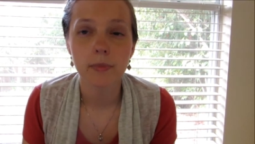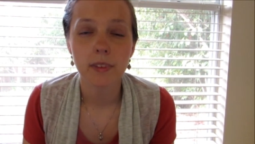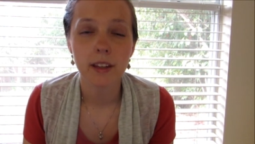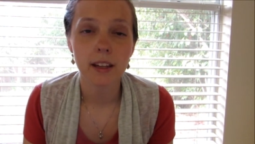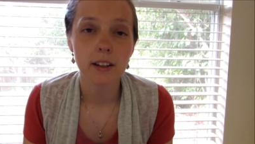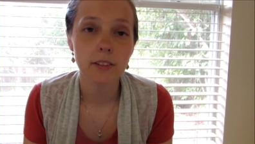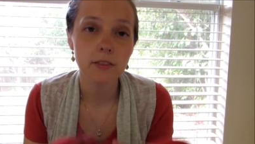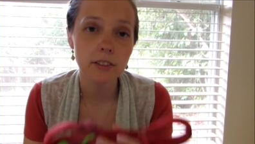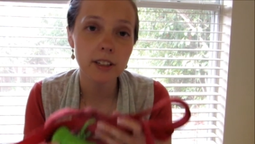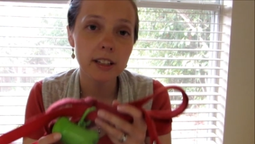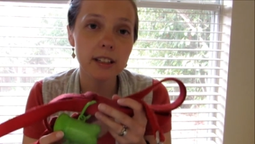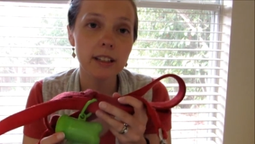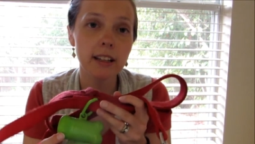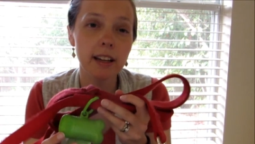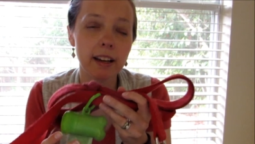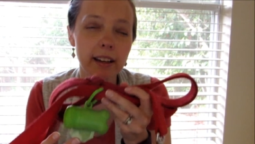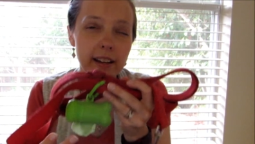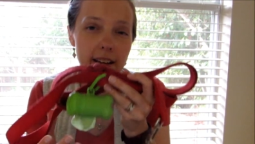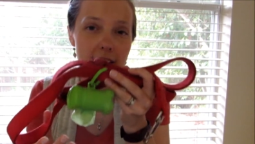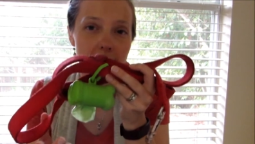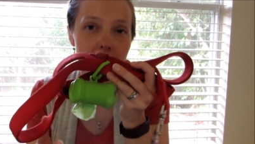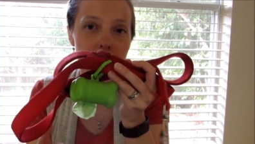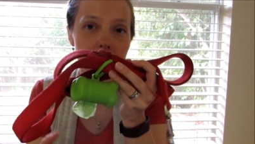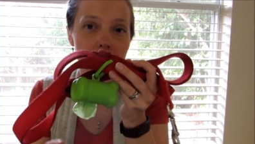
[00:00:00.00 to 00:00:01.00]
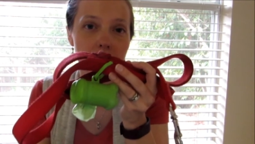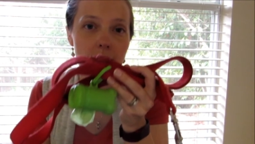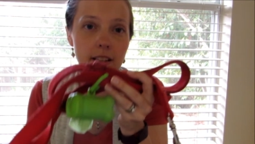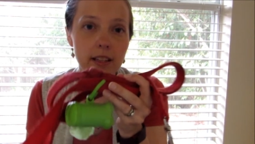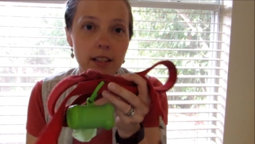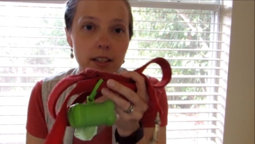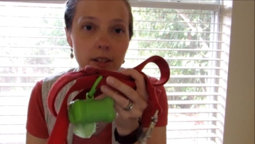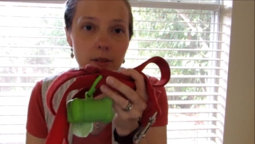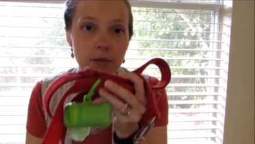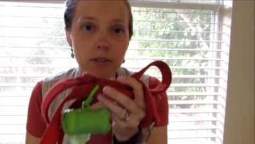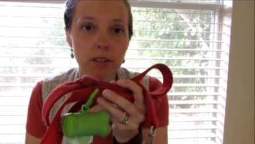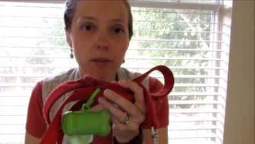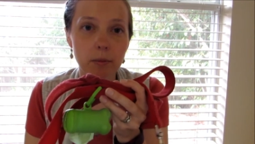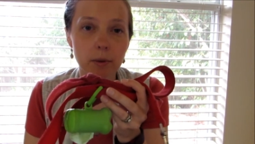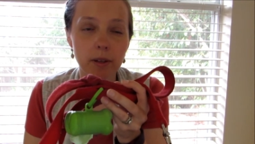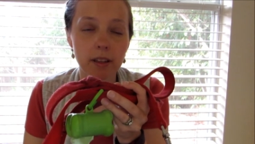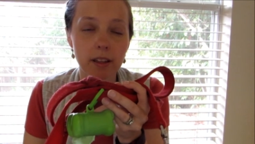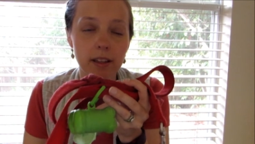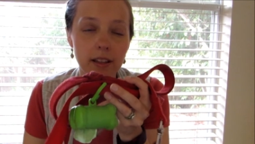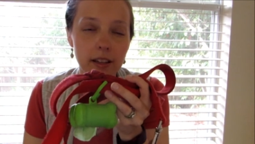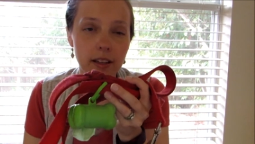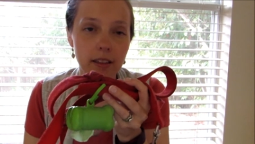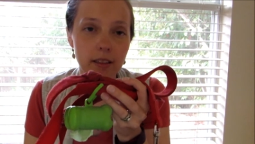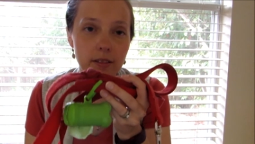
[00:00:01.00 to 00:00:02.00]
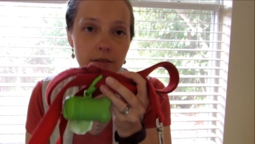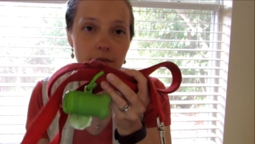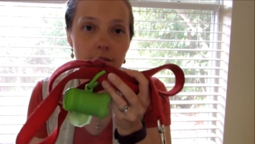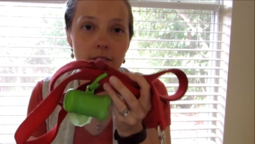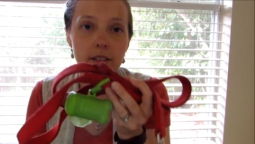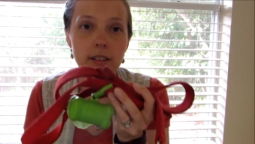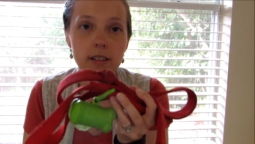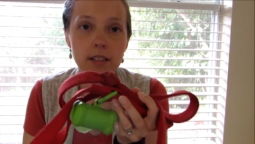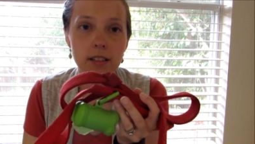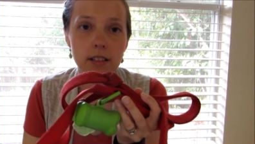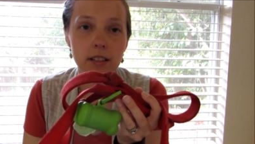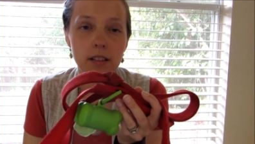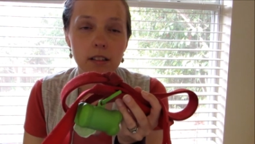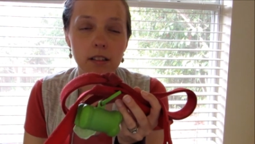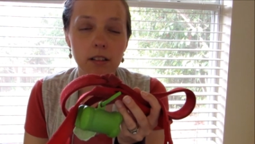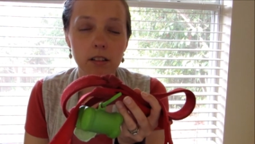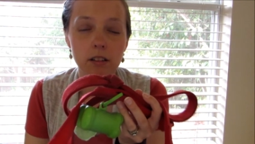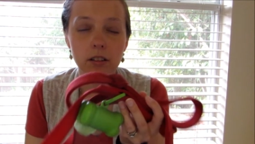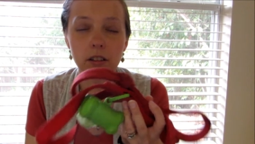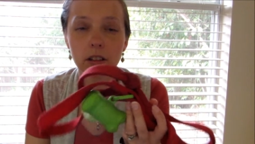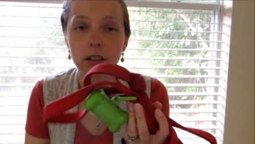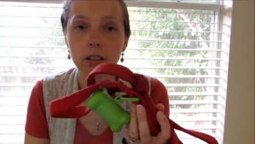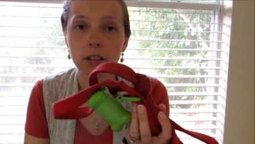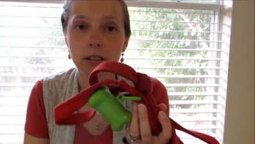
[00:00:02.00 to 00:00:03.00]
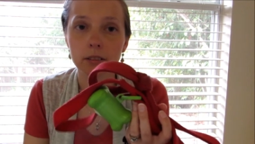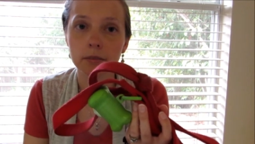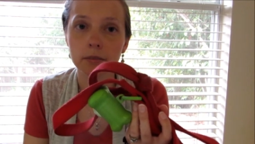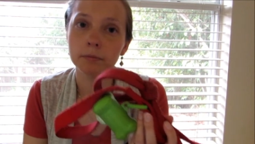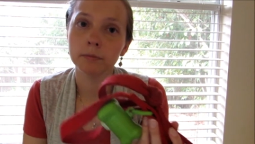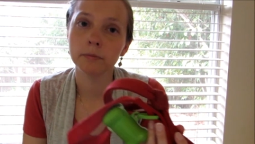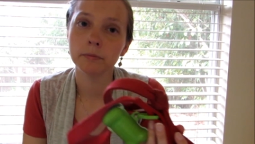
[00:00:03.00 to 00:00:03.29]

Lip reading: And really, I have the leash with me, like in the front seat of the car,